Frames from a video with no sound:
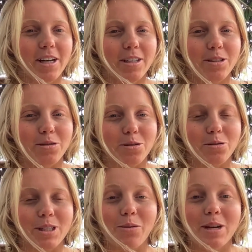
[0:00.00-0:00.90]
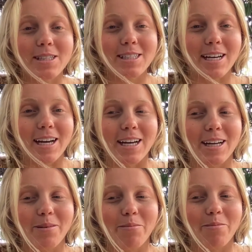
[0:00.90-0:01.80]
2 schools at once,
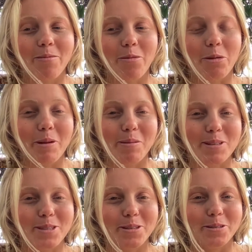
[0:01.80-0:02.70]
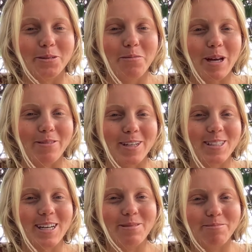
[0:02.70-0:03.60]
we'll be able to
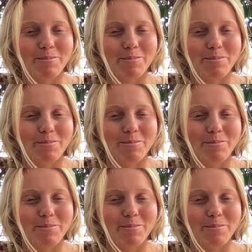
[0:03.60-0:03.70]
manifest that.